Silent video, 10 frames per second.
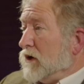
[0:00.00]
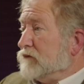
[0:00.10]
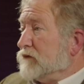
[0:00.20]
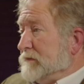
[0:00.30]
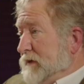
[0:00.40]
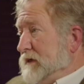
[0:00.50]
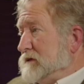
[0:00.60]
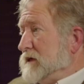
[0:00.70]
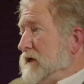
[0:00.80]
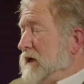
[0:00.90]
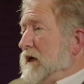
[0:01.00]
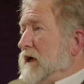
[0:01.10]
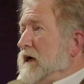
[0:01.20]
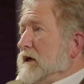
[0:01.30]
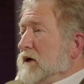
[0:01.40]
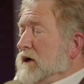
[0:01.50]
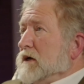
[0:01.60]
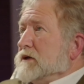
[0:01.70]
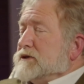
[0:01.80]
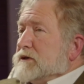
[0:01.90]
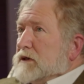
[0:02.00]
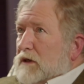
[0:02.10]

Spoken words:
over the place. Large